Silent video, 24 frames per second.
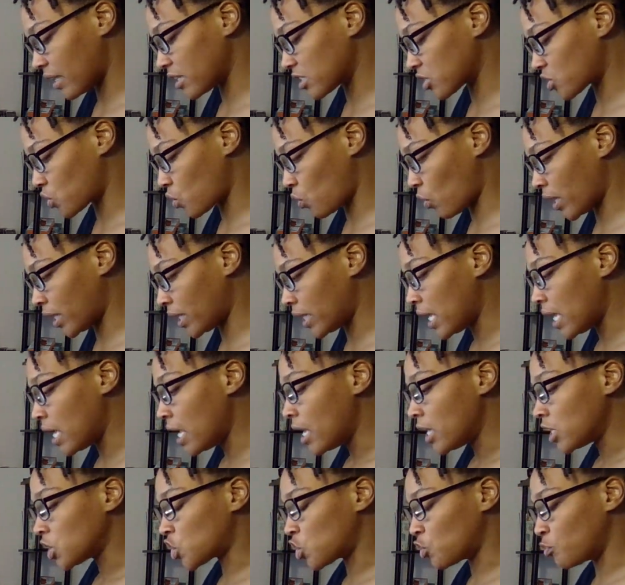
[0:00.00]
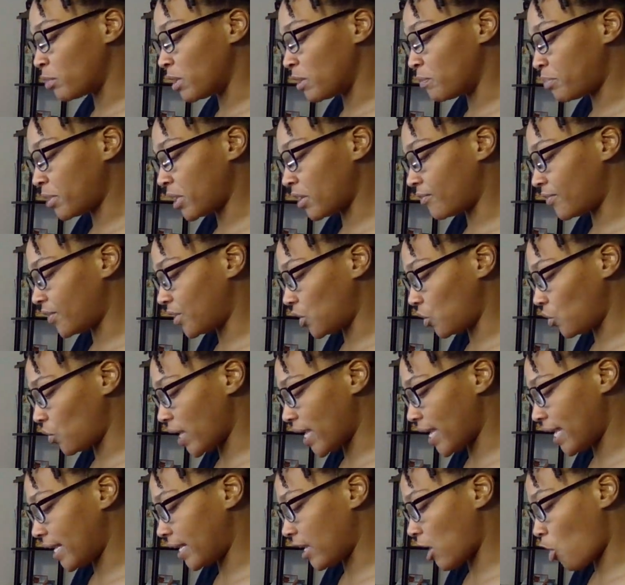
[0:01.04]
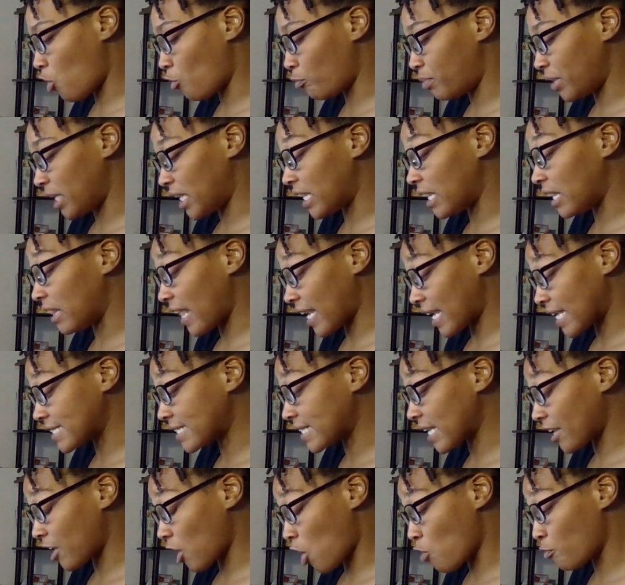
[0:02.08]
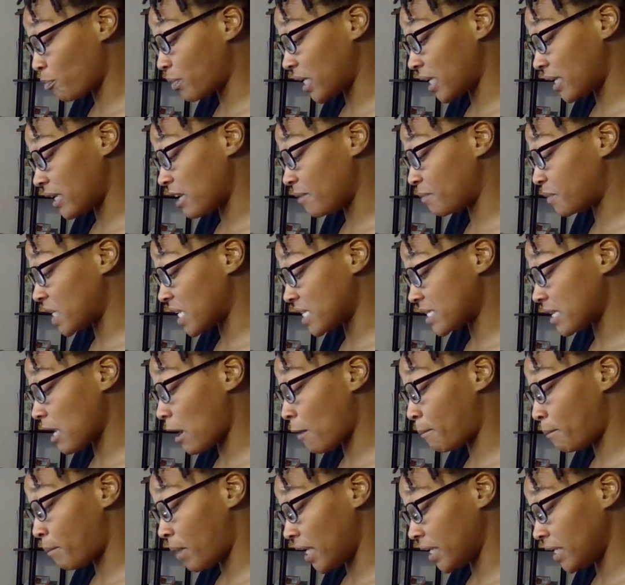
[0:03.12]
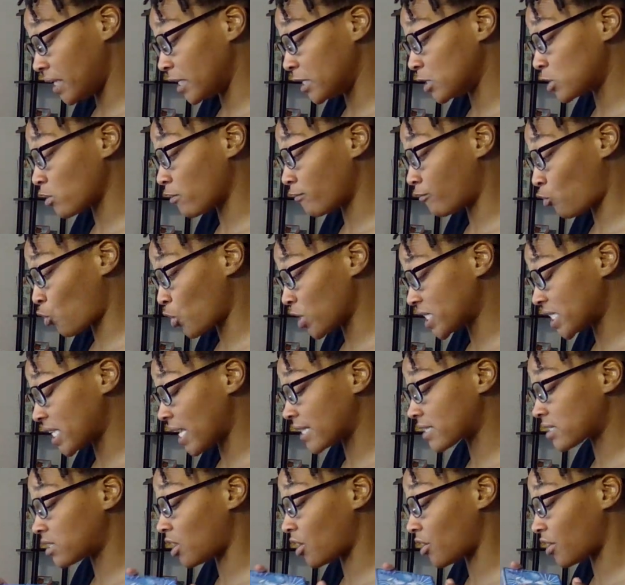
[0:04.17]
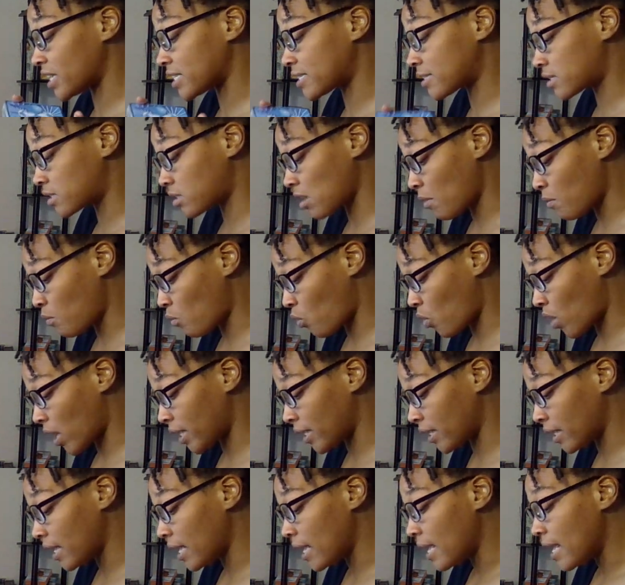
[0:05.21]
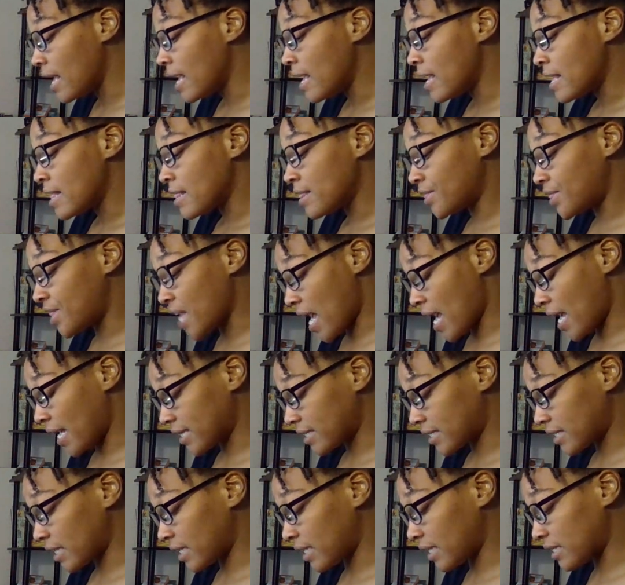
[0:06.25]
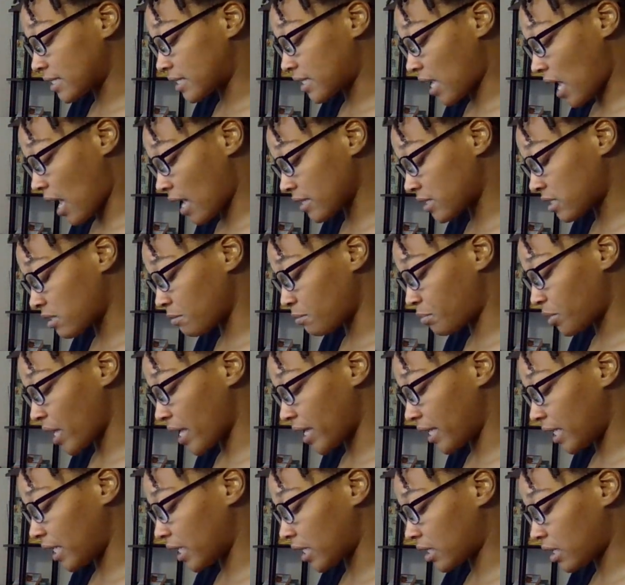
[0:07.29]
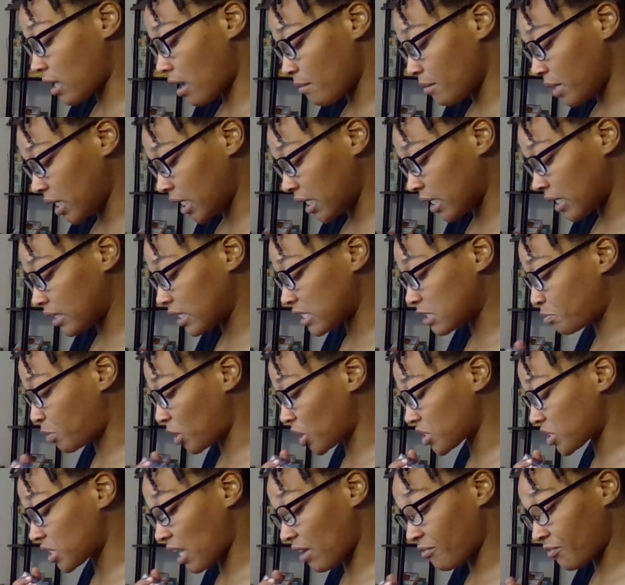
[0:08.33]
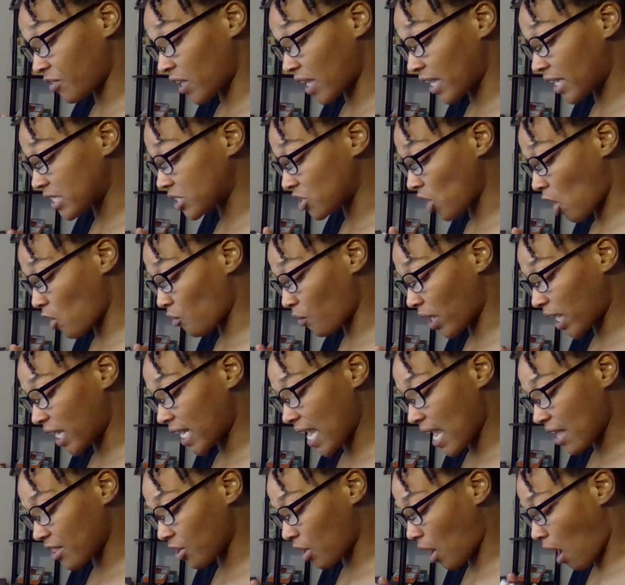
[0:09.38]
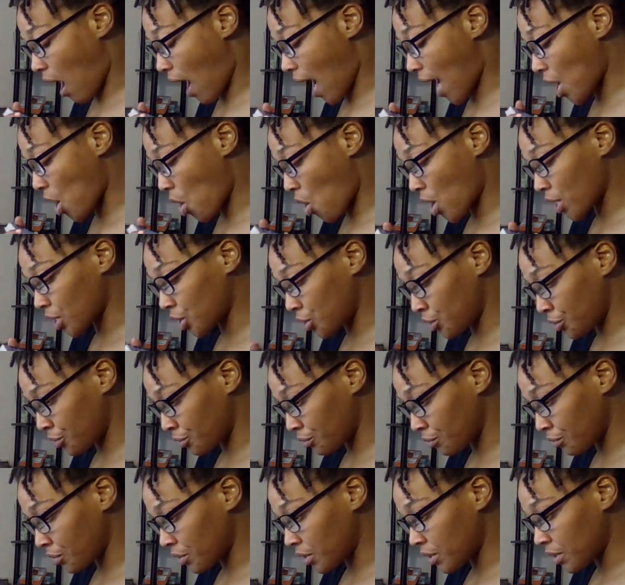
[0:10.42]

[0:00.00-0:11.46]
is going to be pivotal in opening, like I said, opening up this abundance vortex. There is someone that is contemplating coming in. This person, I feel like, has already had their eye on you.